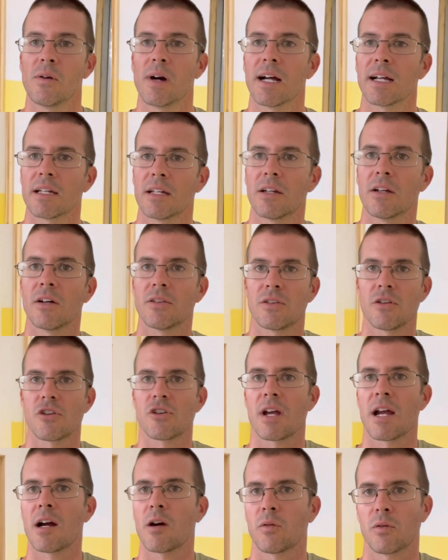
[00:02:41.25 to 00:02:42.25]
I can cut the
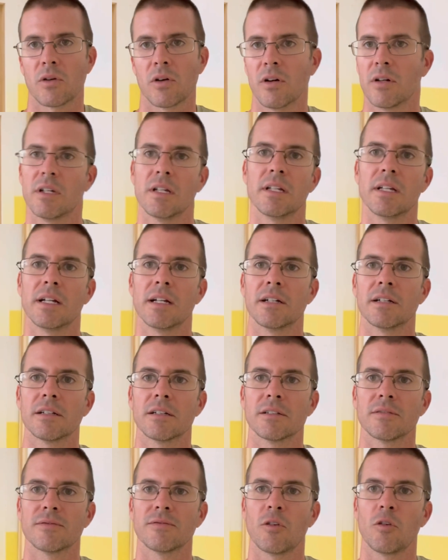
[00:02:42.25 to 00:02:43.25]
shower on in
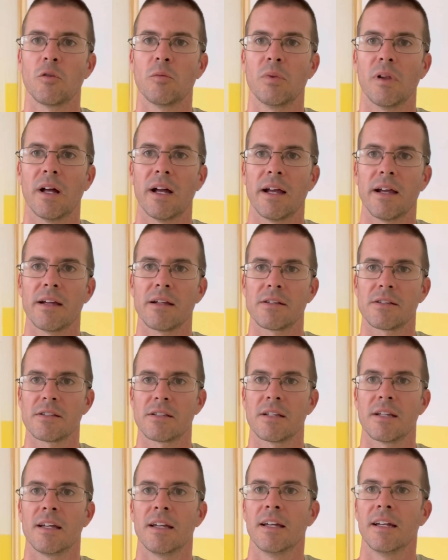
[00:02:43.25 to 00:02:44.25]
here full blast,